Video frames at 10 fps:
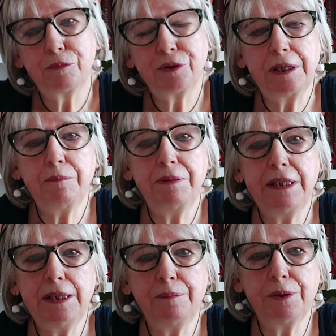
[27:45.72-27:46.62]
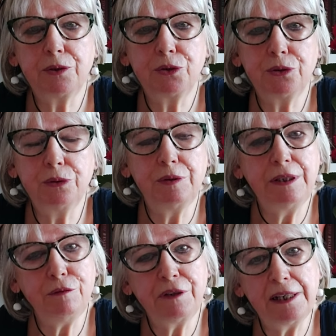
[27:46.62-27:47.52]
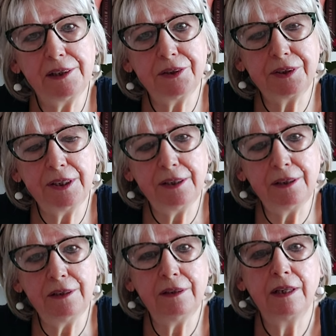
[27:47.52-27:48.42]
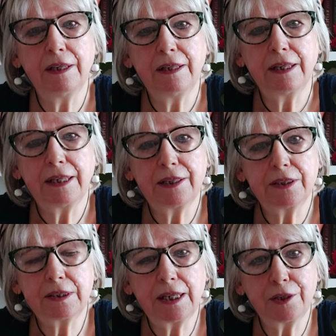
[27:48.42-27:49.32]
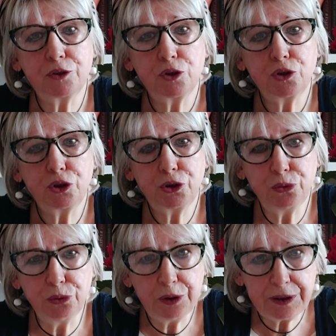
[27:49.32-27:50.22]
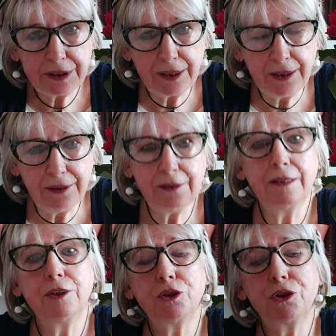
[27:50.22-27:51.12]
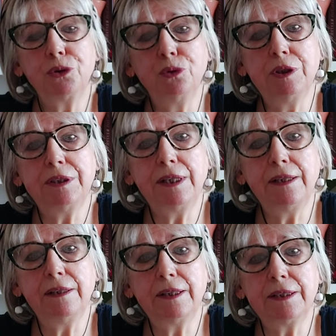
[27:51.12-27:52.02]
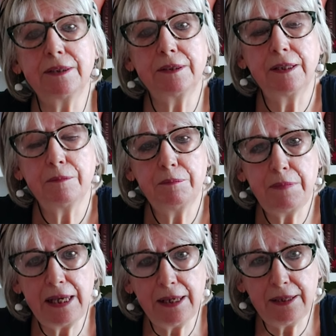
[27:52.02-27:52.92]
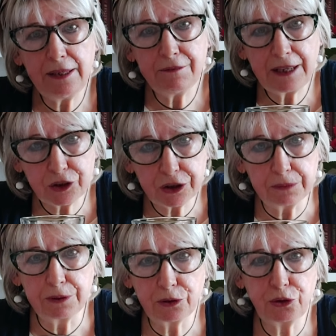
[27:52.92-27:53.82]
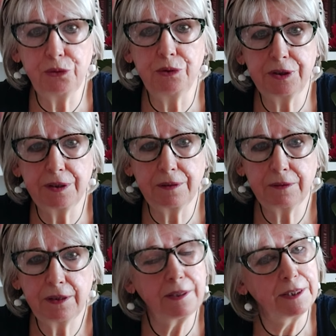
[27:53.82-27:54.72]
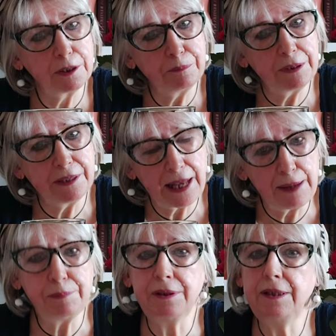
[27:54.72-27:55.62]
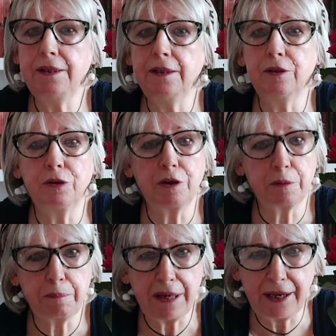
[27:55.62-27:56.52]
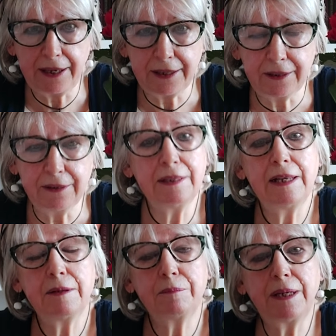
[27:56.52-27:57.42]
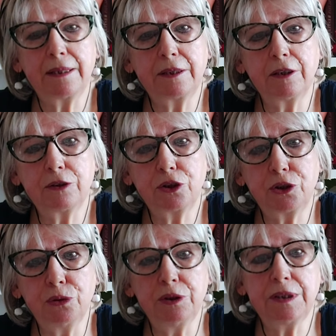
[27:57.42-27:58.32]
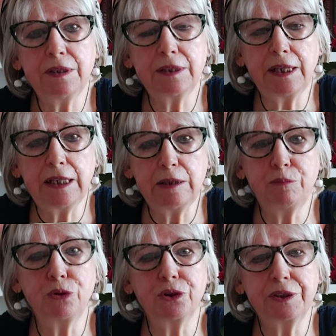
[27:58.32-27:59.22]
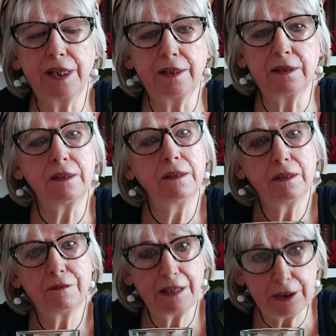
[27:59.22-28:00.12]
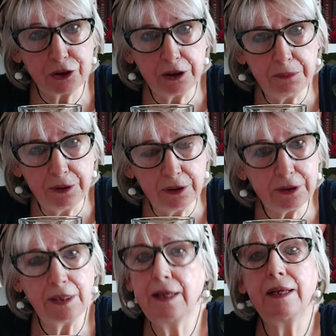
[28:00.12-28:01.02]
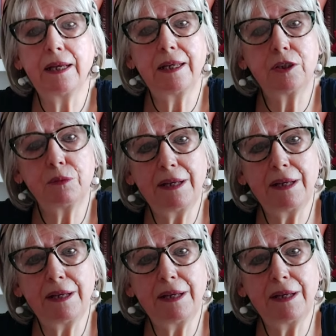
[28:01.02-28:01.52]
bring people to live healthier and start choosing. Choosing is mainly vegetable choosing. A little bit an apple here or a pear, but the juice is 80% vegetables and